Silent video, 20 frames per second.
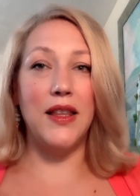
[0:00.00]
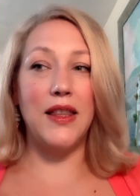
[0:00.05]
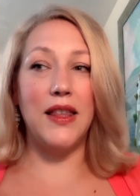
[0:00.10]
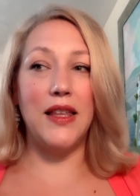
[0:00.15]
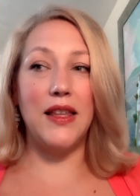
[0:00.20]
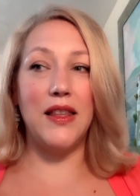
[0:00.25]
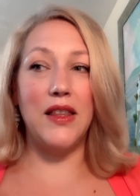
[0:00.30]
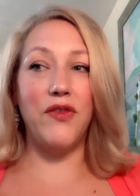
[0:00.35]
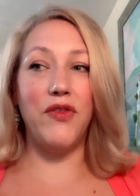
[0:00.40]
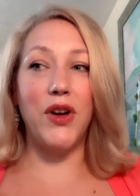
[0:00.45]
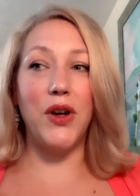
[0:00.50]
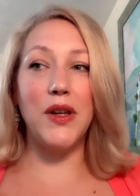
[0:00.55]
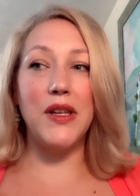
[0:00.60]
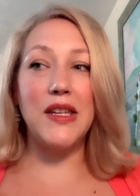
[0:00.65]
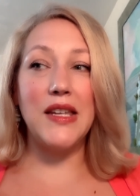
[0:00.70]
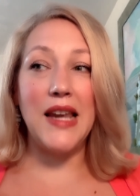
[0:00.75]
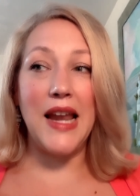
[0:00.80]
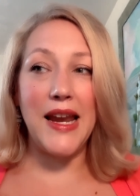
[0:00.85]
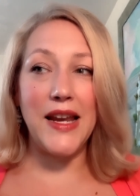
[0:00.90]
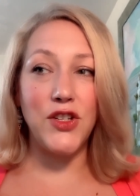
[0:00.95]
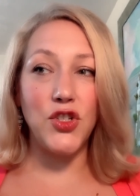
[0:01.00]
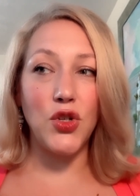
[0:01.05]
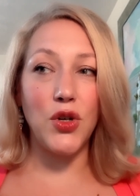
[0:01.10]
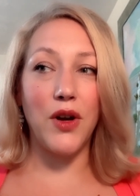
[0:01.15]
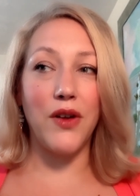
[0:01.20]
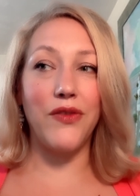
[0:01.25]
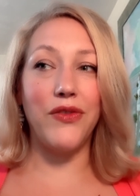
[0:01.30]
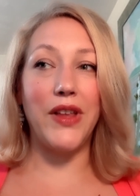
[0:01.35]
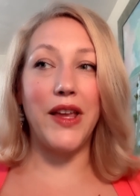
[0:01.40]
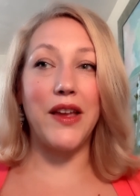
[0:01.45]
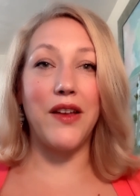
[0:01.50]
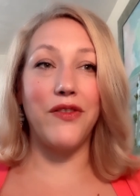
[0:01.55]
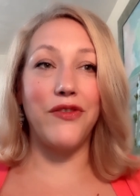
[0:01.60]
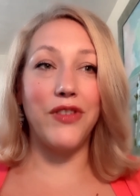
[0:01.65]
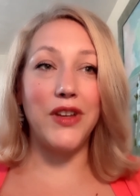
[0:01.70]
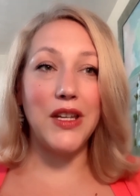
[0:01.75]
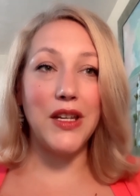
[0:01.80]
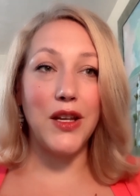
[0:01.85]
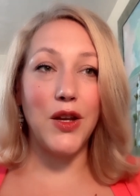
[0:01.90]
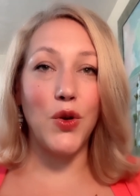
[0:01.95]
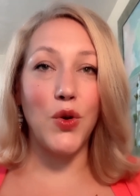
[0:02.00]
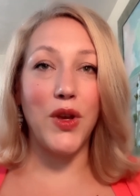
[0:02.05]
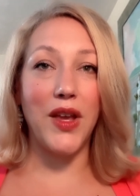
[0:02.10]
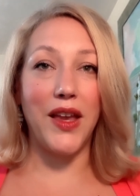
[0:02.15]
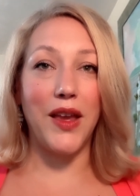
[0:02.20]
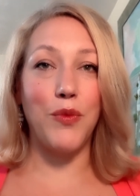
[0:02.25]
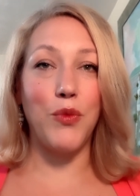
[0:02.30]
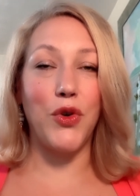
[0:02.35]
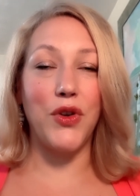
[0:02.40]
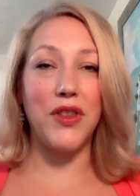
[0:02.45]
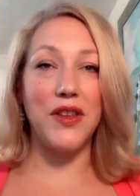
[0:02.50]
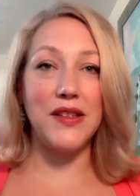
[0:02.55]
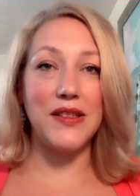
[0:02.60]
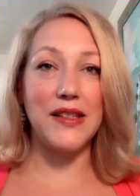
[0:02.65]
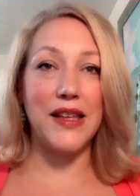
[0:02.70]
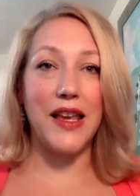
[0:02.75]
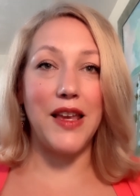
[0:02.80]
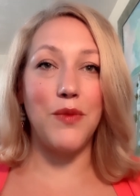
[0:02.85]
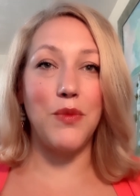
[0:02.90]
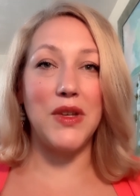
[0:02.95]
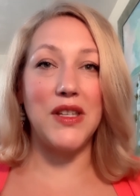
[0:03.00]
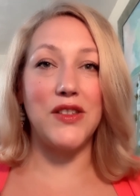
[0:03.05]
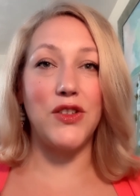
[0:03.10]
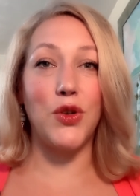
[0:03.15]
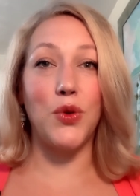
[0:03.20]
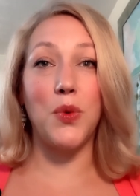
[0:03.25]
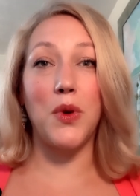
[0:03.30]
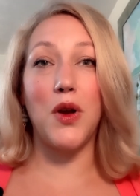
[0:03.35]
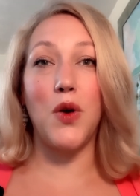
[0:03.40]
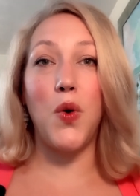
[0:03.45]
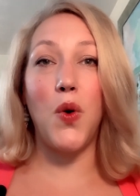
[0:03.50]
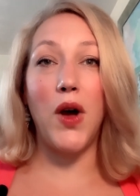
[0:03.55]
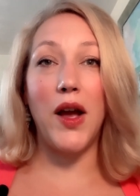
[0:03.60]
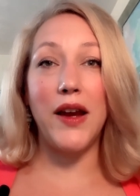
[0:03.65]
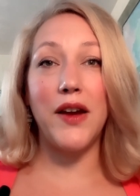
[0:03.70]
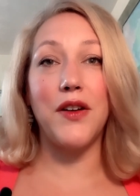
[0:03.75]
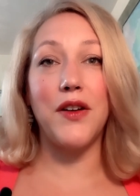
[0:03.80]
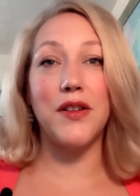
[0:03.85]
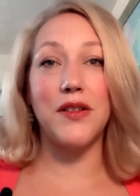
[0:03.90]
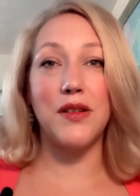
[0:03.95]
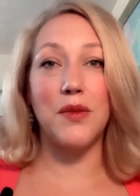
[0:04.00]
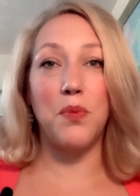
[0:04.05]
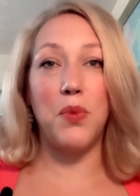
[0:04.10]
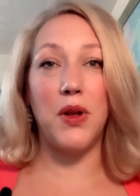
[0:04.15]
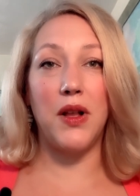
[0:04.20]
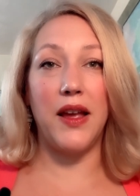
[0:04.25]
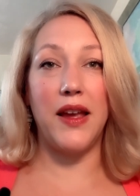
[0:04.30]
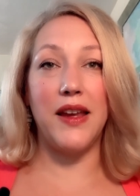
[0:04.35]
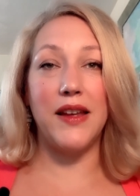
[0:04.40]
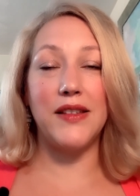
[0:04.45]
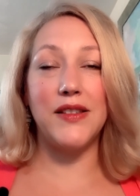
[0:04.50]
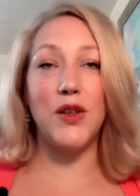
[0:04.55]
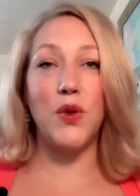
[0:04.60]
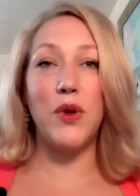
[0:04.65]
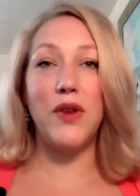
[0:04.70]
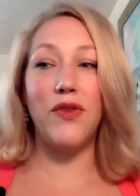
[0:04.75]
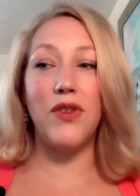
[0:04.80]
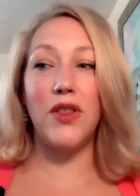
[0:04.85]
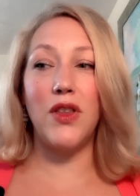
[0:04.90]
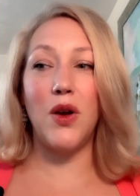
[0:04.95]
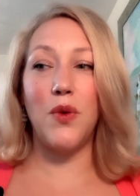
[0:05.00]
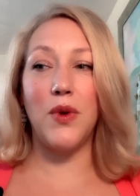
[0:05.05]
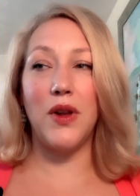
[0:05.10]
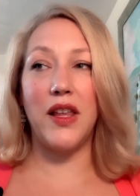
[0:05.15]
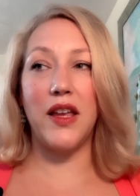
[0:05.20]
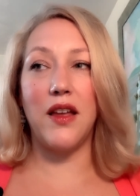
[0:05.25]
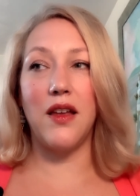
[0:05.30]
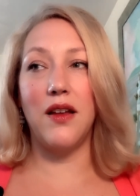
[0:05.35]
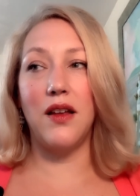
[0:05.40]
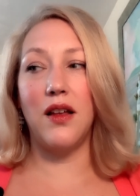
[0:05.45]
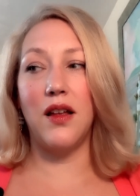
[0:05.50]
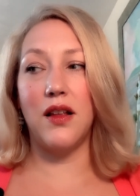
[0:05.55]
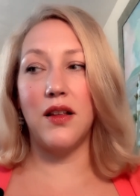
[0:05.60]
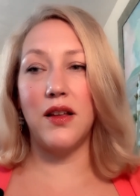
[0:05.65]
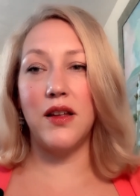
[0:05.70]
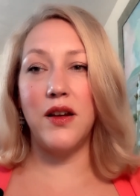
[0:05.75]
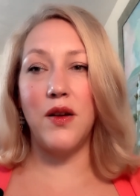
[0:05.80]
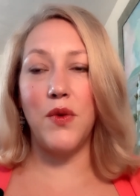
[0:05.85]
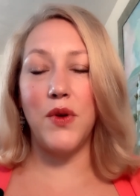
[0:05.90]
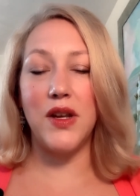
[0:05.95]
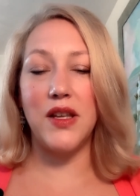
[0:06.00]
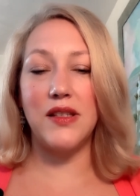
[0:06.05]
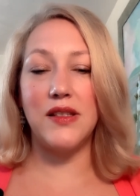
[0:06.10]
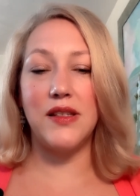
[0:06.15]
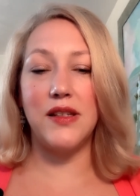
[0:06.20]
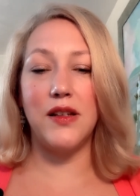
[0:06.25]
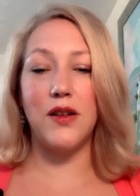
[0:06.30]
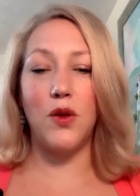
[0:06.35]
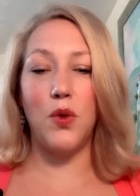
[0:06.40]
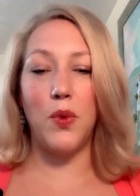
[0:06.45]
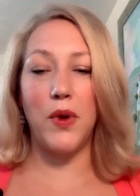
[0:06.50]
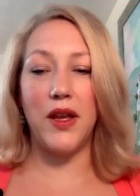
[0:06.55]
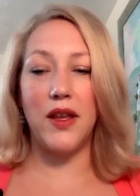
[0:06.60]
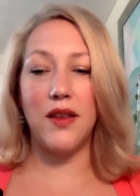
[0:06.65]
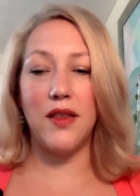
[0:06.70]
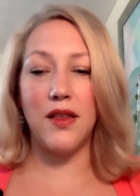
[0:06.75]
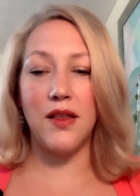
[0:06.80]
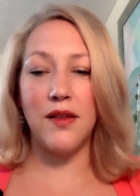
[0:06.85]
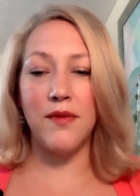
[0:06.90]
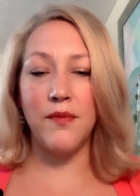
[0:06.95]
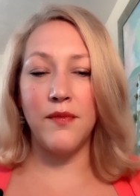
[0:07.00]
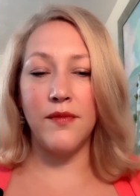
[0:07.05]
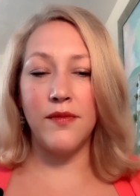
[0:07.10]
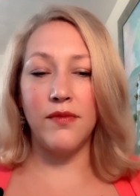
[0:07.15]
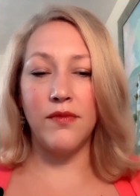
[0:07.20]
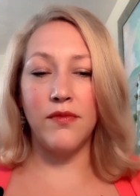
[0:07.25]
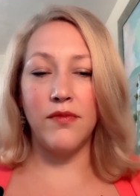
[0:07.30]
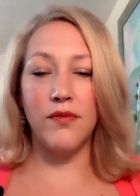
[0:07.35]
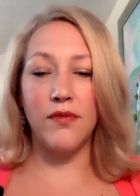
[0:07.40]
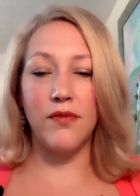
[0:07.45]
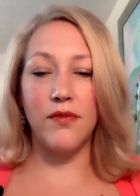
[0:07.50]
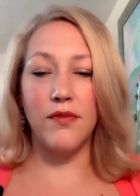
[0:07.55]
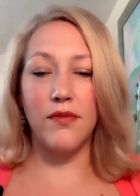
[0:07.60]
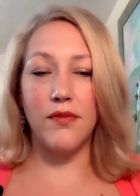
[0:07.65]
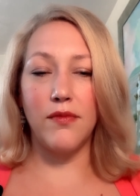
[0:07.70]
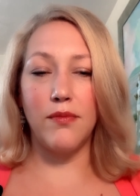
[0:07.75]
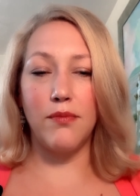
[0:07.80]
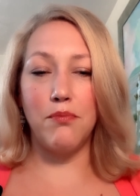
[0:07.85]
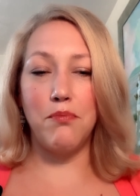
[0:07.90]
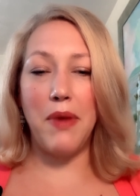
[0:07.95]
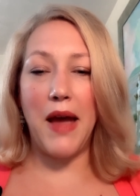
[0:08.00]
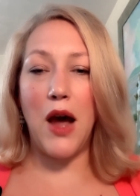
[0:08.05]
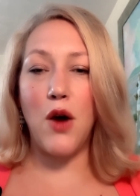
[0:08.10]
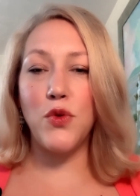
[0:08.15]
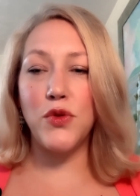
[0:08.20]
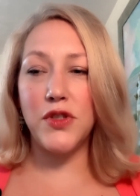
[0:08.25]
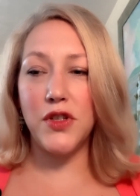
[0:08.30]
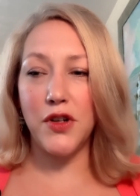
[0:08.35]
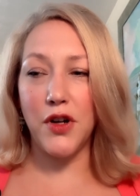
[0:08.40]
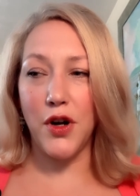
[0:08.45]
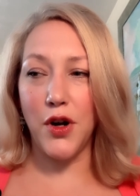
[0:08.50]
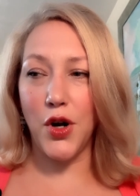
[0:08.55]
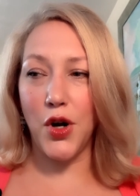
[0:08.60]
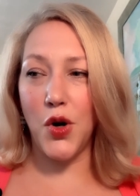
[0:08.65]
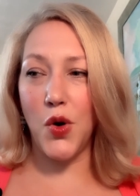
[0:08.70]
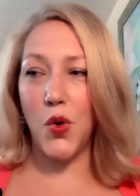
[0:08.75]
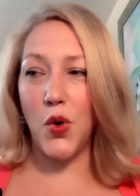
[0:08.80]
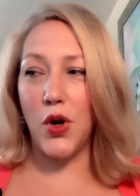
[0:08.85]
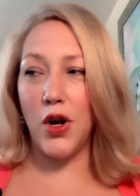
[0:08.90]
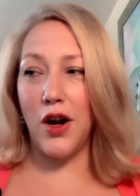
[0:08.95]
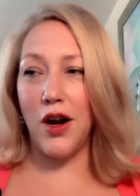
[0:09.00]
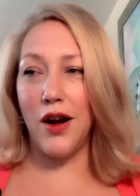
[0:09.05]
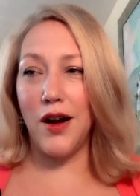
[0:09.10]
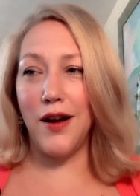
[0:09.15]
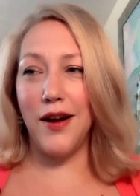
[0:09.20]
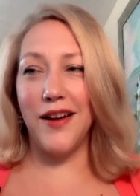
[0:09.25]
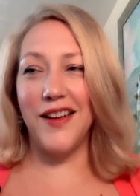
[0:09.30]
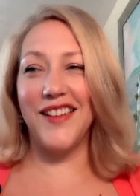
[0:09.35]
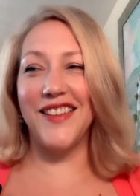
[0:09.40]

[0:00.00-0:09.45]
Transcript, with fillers: the, the very nature of like a video game or this game is you're required to play. So even though we're like, oh, I don't want to deal with Bowser or